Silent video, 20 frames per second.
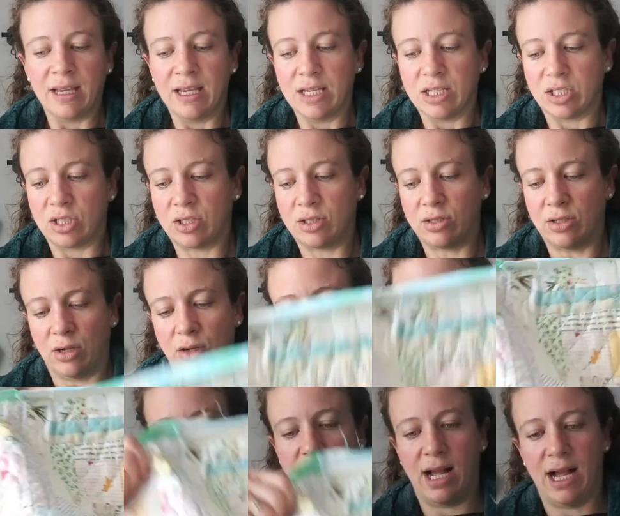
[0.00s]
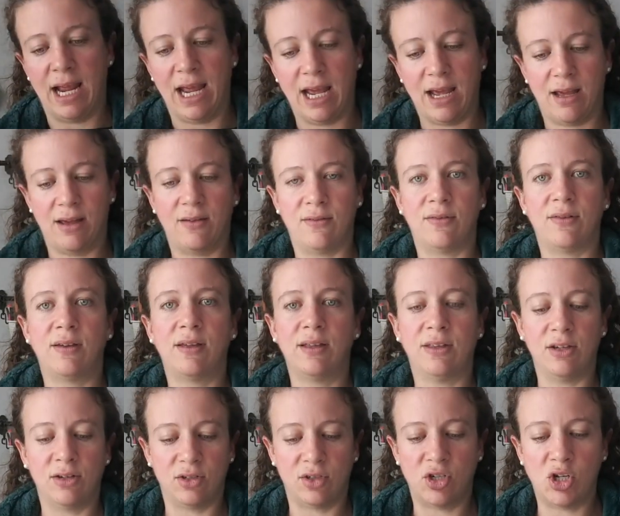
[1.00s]
So I have,
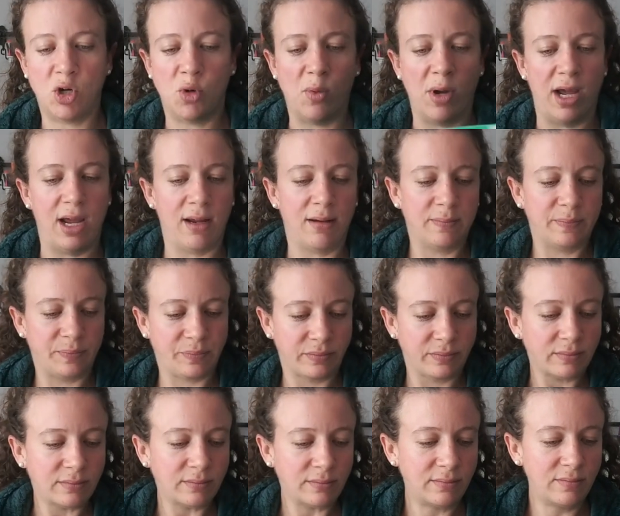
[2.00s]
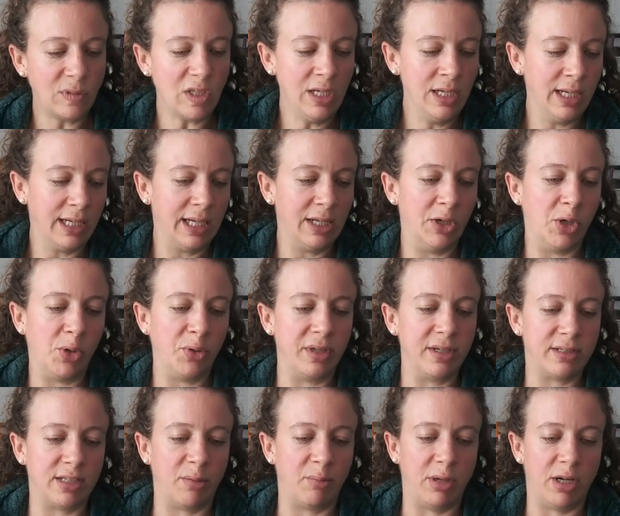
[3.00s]
there's no way I can hold
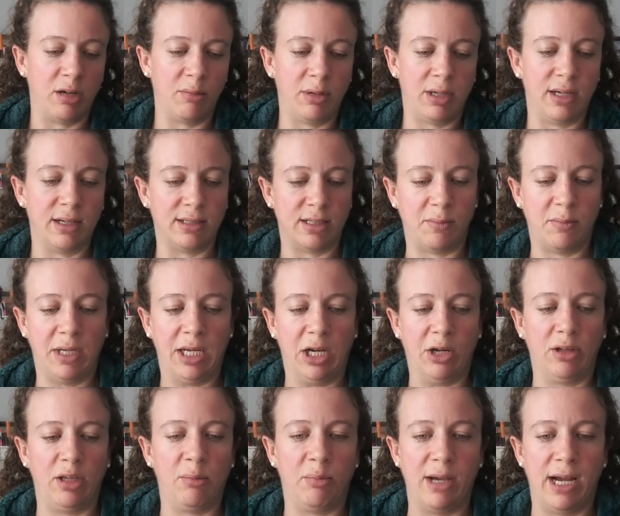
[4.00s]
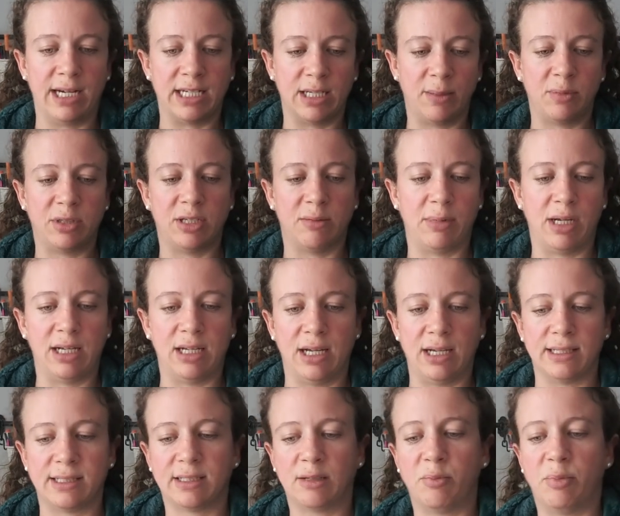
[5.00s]
this up here because I'm nearly backed up to my
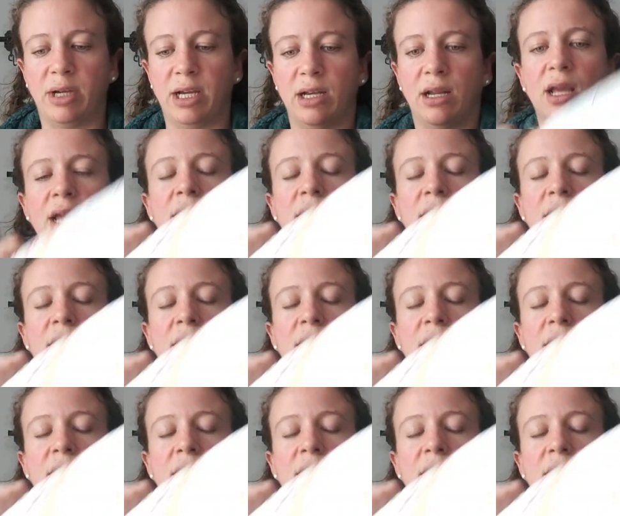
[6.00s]
desk, but